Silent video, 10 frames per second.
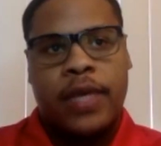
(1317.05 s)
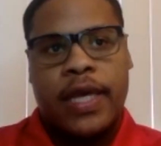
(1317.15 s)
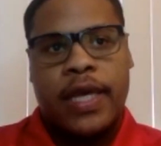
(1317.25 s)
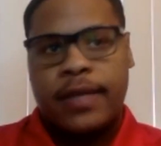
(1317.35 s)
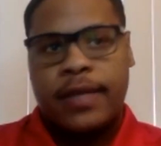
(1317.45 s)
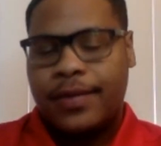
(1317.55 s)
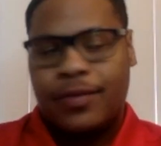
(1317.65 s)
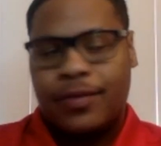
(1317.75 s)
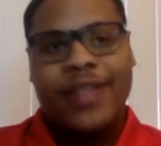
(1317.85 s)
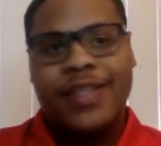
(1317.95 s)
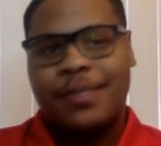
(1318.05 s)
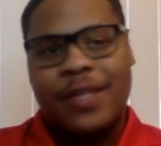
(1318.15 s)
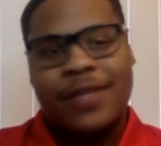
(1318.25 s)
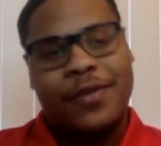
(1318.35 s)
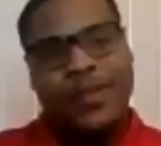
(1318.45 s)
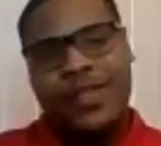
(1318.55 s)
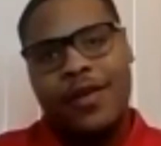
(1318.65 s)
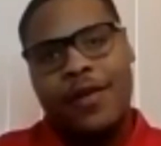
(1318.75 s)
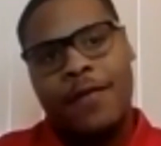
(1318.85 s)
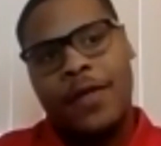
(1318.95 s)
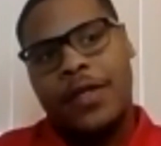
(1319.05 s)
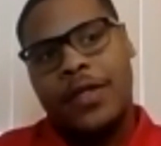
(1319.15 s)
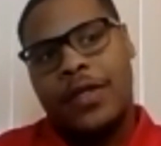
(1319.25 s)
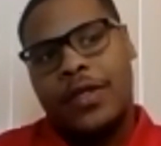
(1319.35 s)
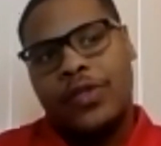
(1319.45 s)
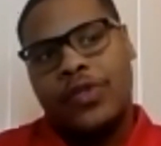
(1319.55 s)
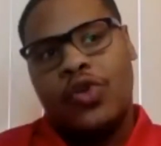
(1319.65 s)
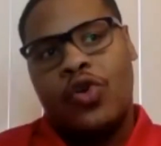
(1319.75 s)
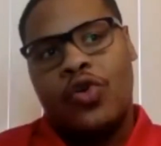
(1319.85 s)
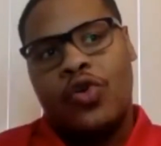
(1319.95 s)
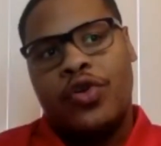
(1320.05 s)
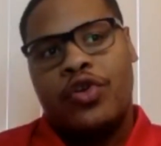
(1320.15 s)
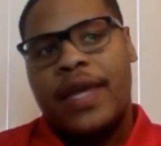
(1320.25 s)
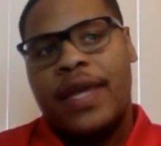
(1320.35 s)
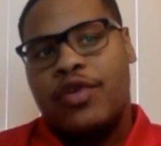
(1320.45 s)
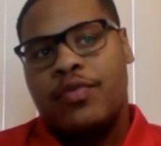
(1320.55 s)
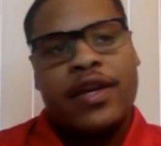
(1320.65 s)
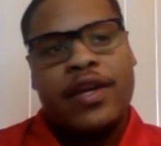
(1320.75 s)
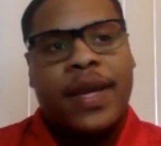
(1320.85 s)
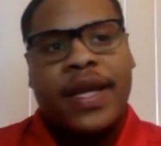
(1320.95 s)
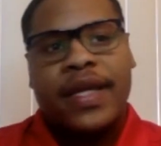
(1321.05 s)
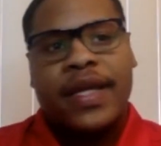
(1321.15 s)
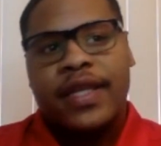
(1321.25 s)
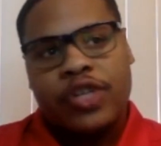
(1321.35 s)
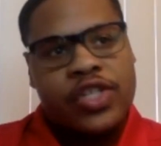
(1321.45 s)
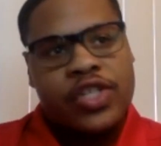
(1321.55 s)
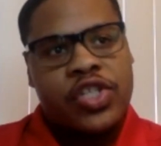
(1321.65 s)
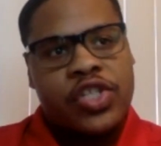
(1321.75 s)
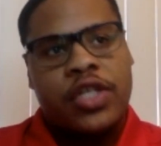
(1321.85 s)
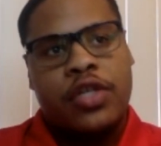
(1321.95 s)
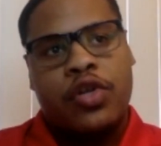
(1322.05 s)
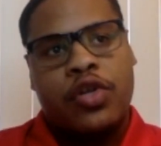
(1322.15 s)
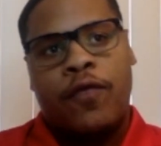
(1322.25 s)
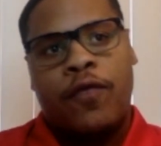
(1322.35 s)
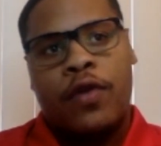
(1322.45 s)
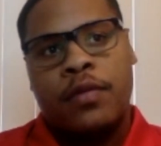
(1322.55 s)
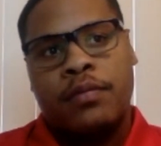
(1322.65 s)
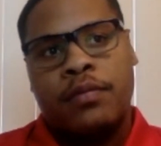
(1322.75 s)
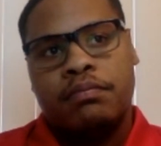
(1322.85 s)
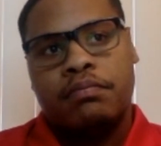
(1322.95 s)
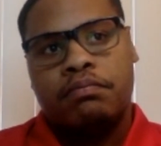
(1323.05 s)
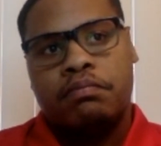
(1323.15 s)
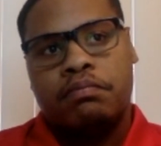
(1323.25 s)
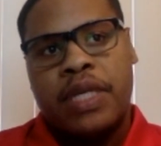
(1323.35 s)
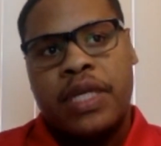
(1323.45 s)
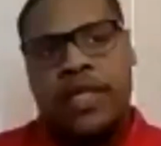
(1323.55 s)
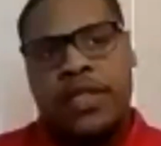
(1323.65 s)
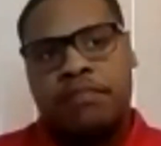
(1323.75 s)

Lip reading: and Rice speaks for itself. So, you know, you're making that transition, you know, from being a